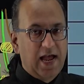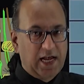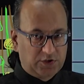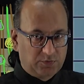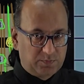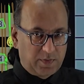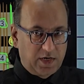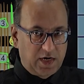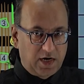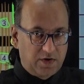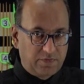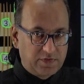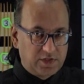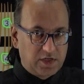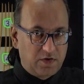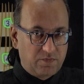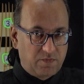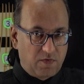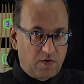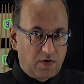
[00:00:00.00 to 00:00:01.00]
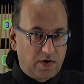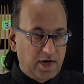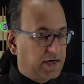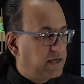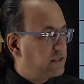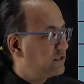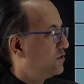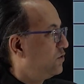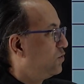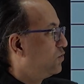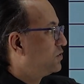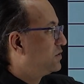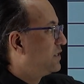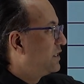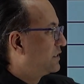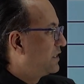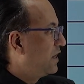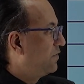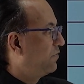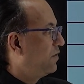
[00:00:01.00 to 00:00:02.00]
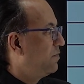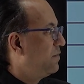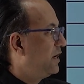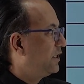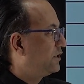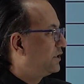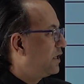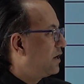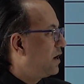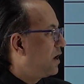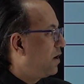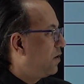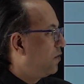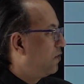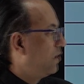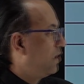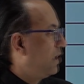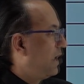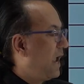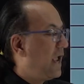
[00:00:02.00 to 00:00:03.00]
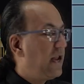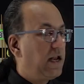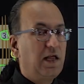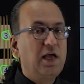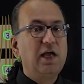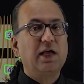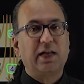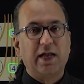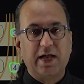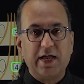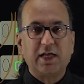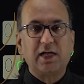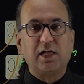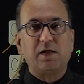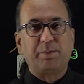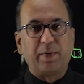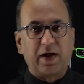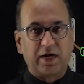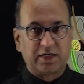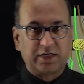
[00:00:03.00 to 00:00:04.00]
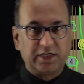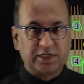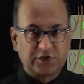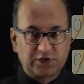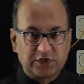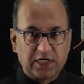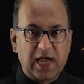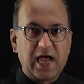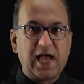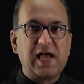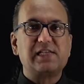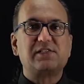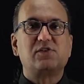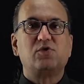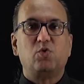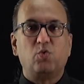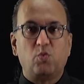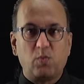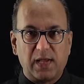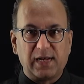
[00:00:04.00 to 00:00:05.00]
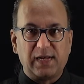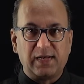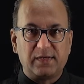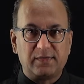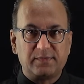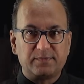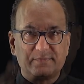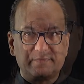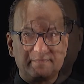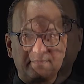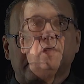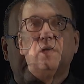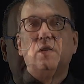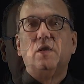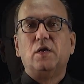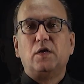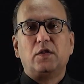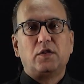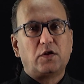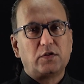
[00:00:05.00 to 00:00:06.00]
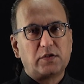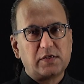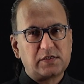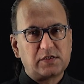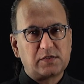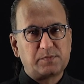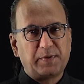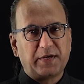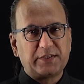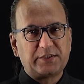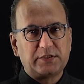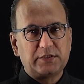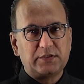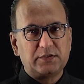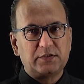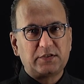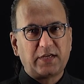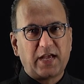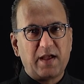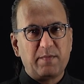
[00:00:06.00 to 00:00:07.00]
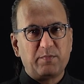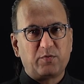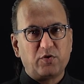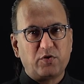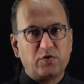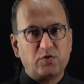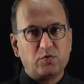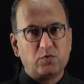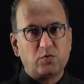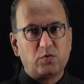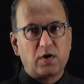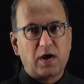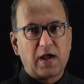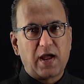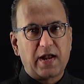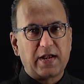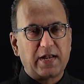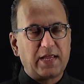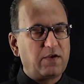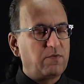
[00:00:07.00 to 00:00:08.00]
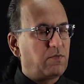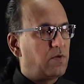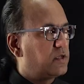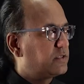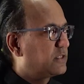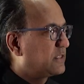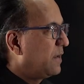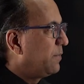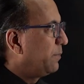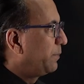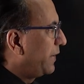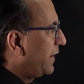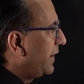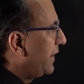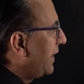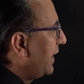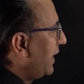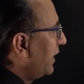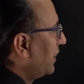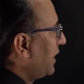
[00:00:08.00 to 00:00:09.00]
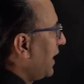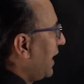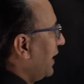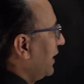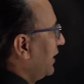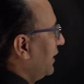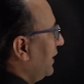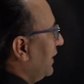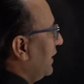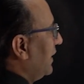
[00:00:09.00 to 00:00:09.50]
S1 nerve is involved. Let us use this information now in clinical practice as well. Now this patient came to you and he was complaining that he